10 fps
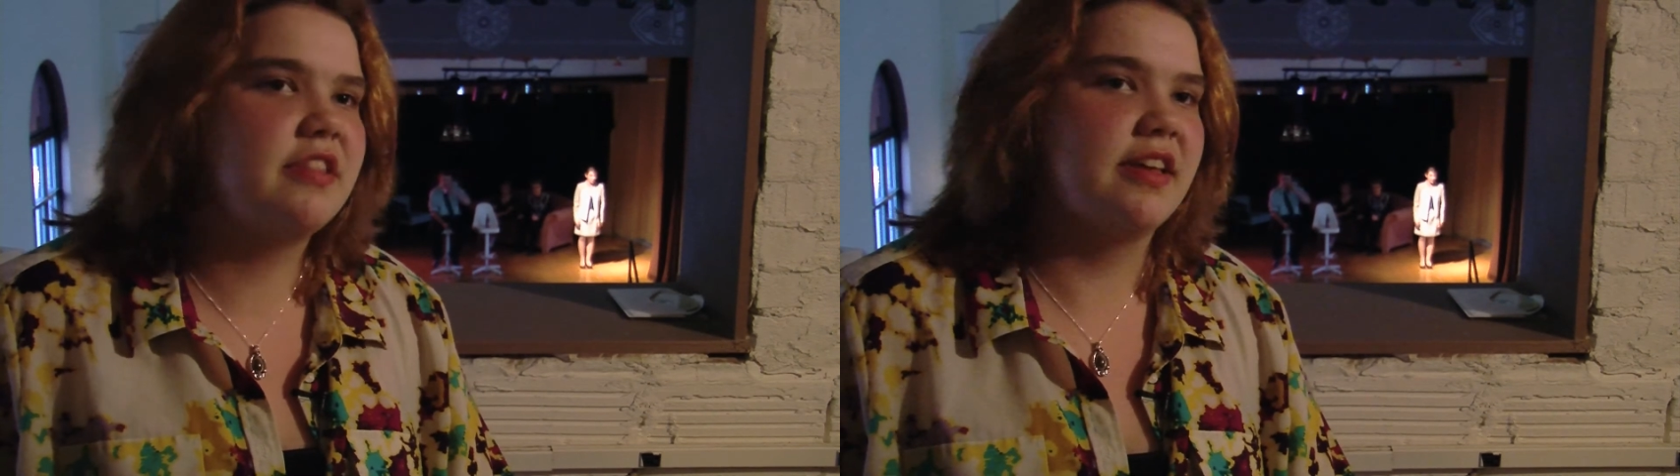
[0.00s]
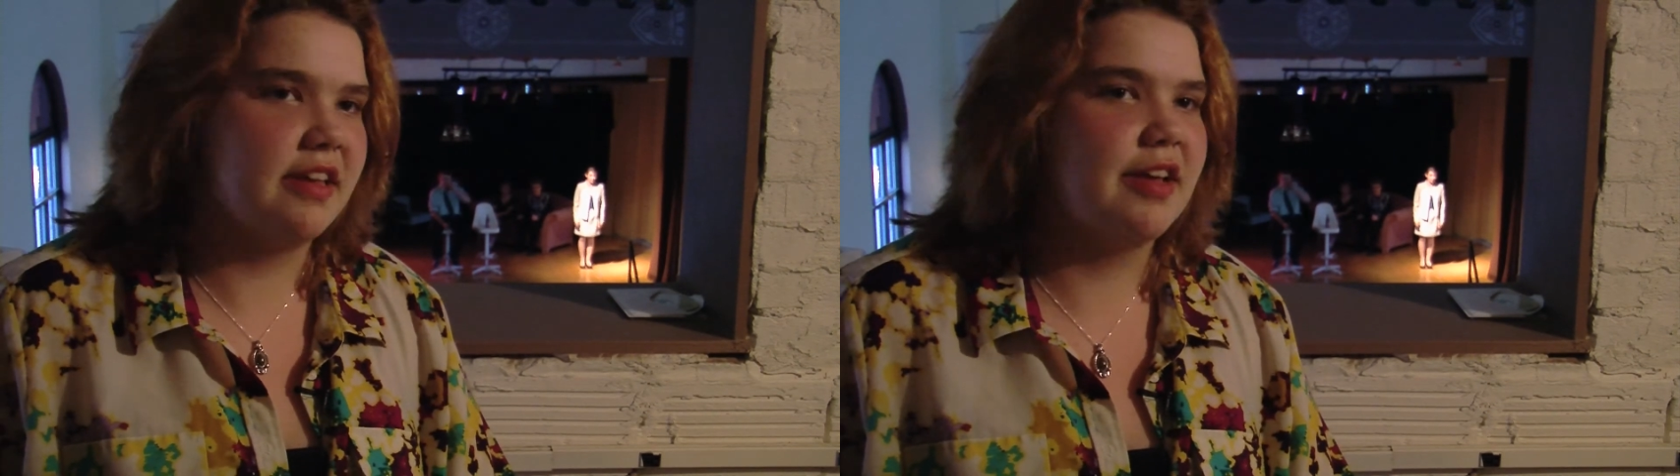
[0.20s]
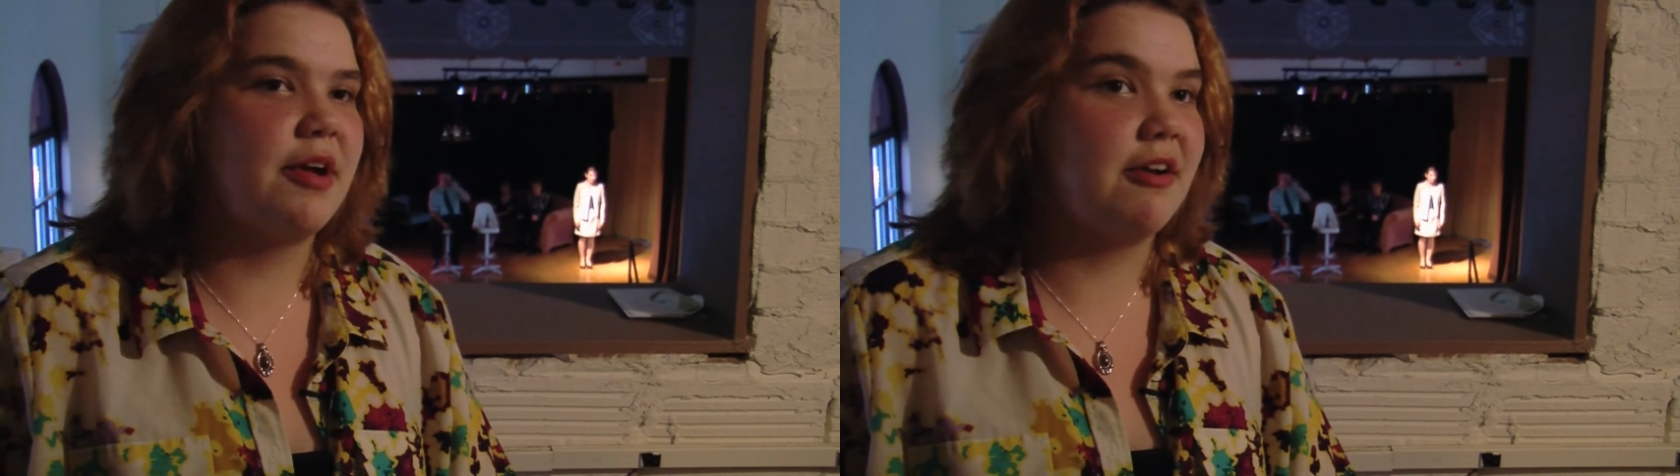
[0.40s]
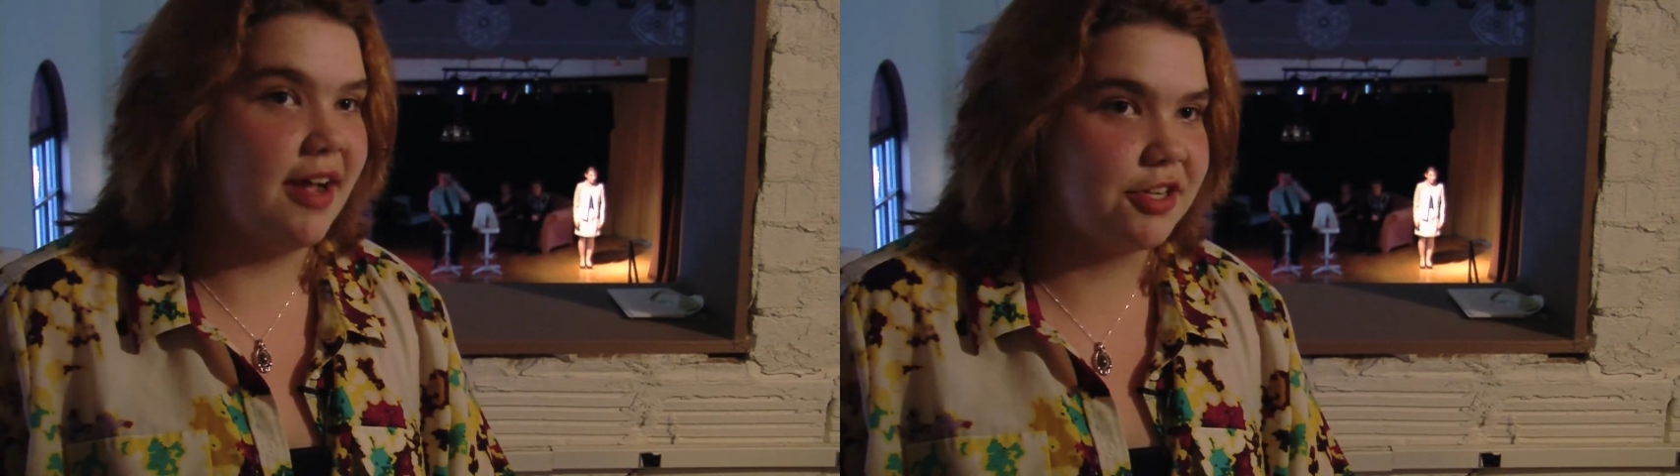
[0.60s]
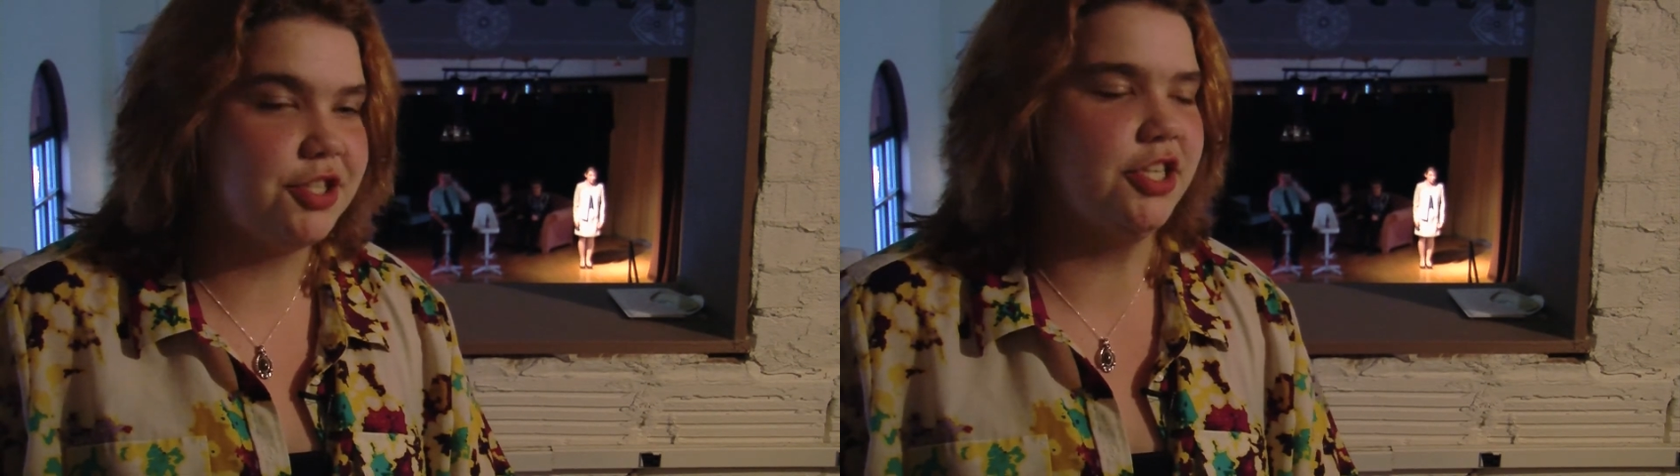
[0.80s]
thinking about
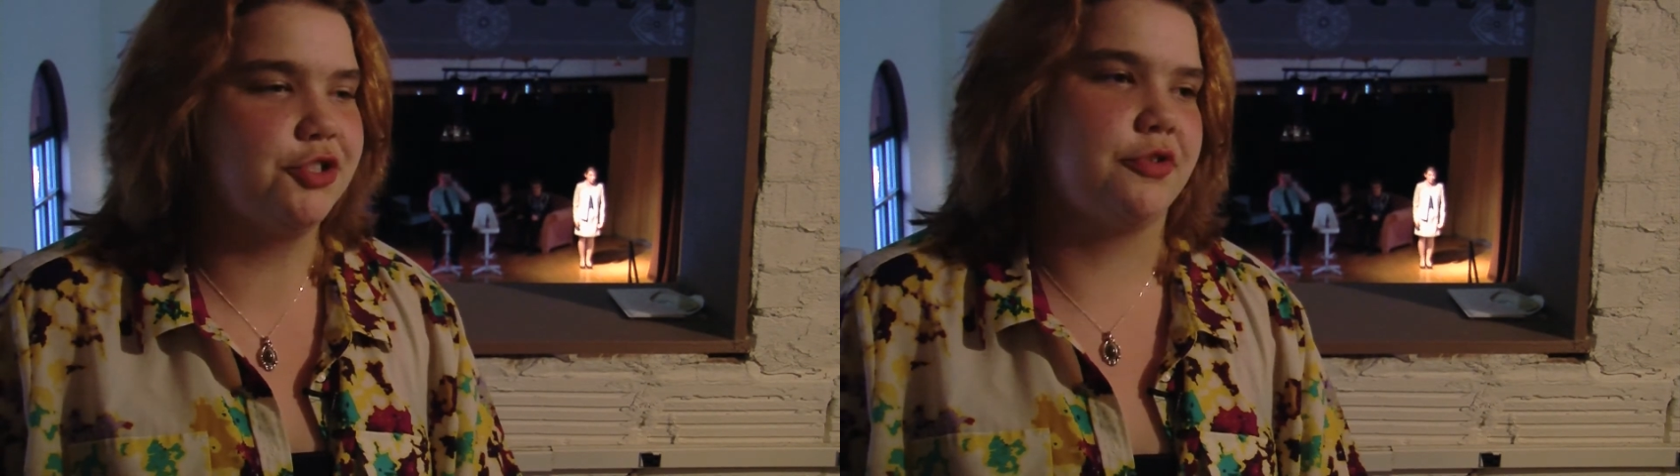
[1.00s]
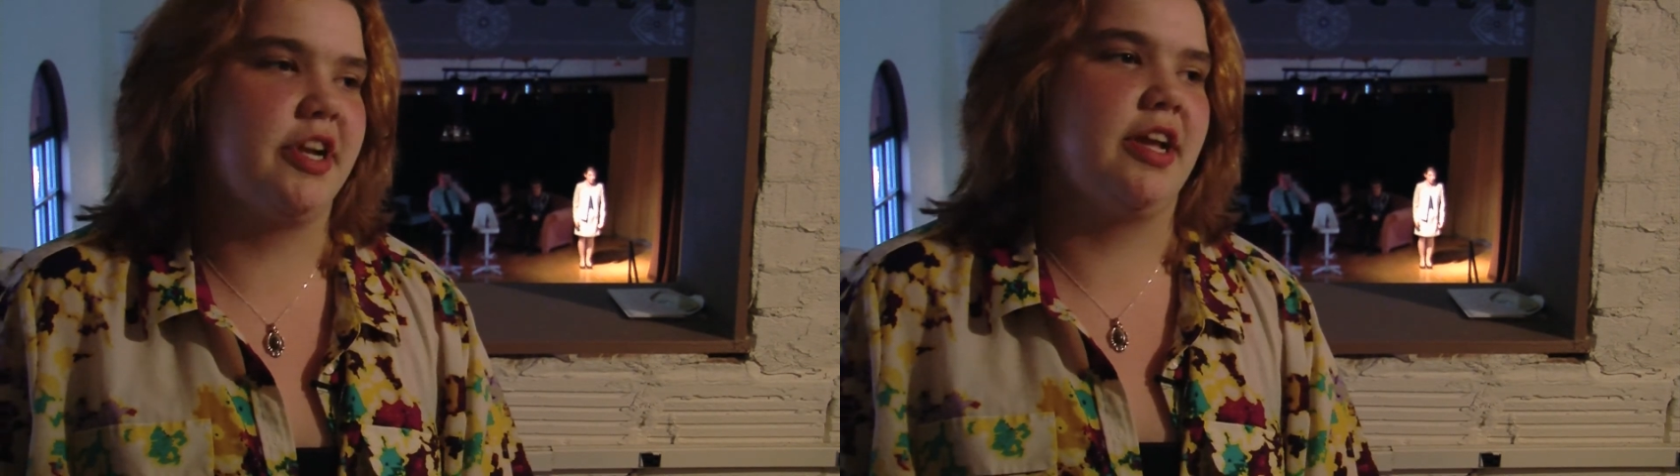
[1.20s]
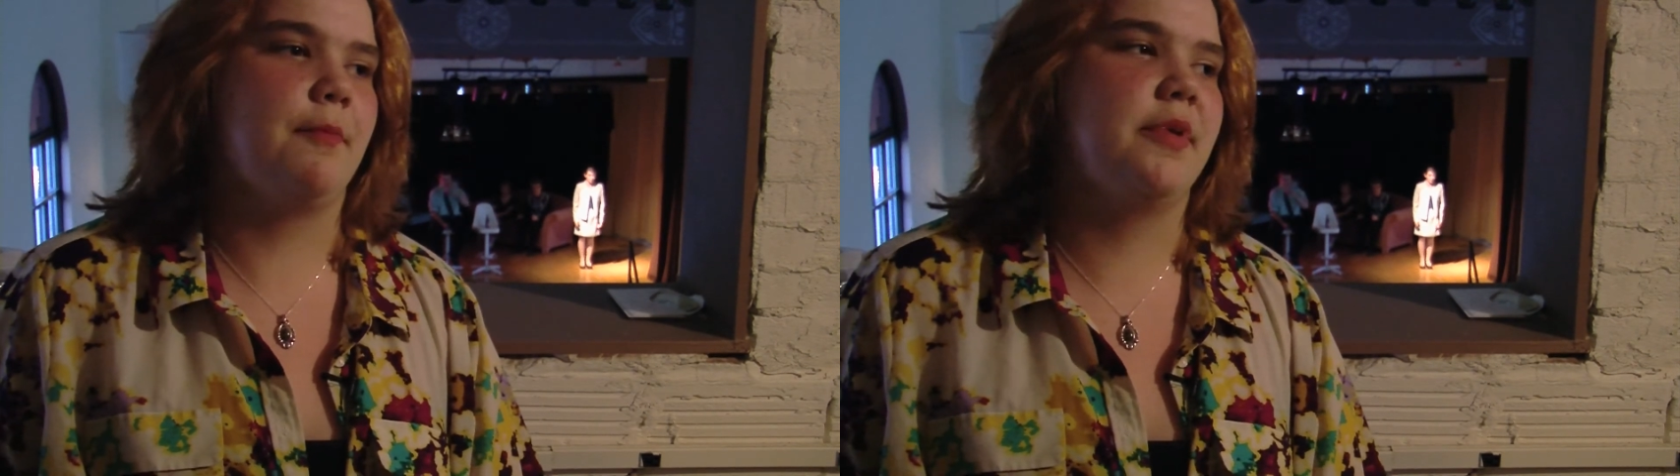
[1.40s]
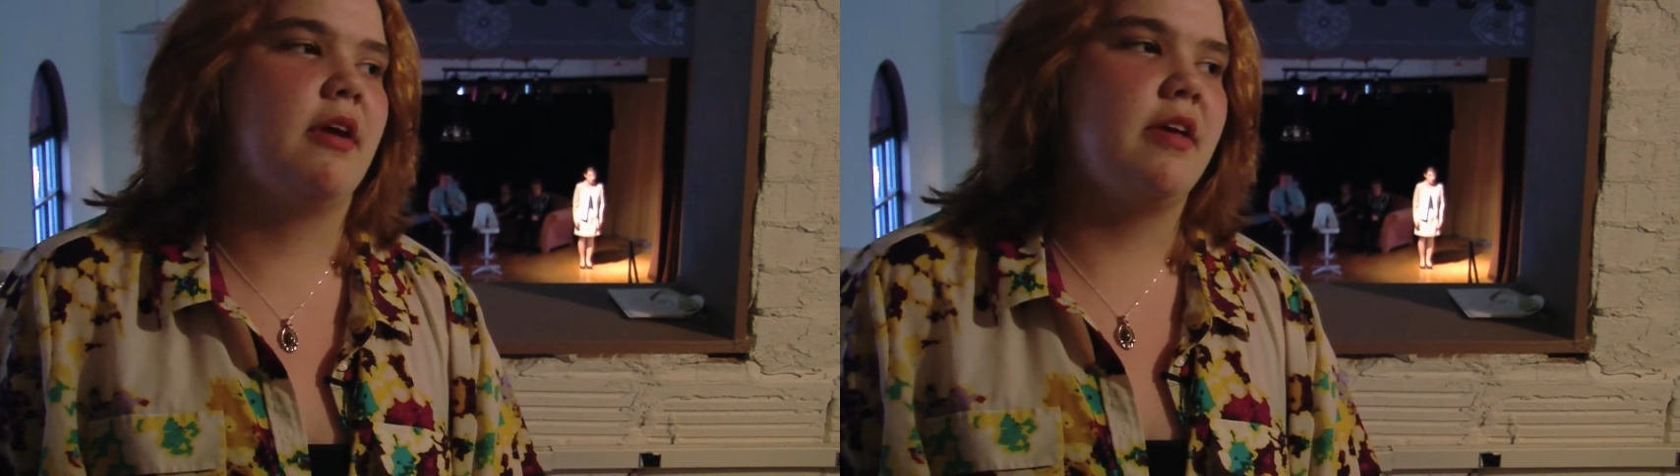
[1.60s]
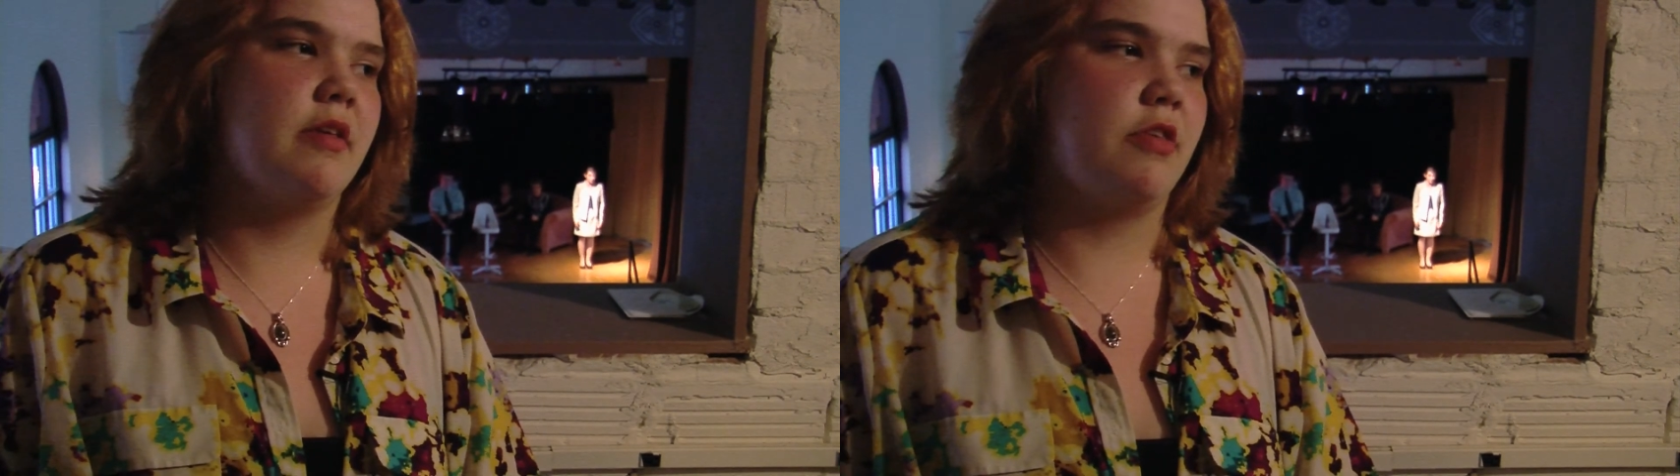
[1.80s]
actually joining
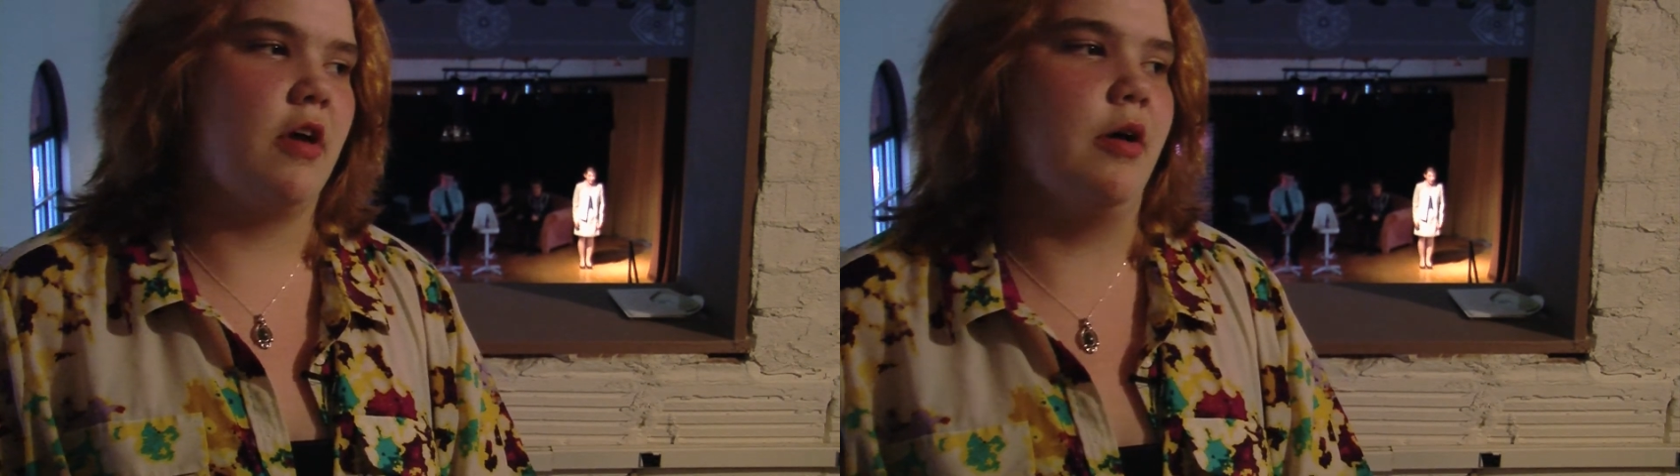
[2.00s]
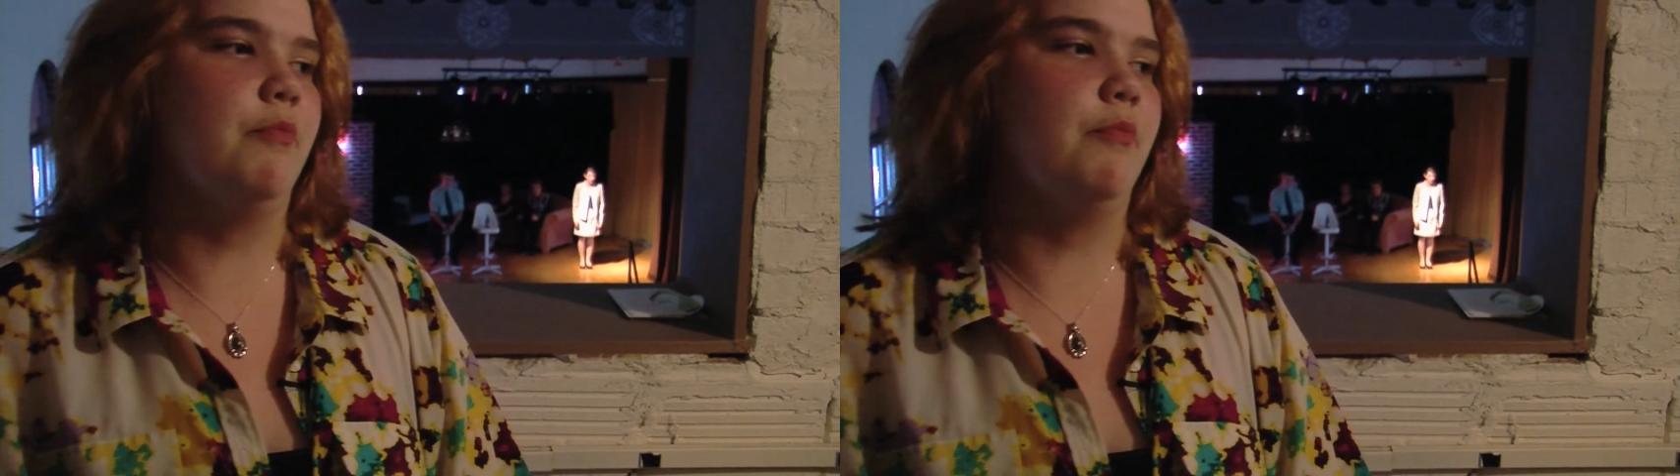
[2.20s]
because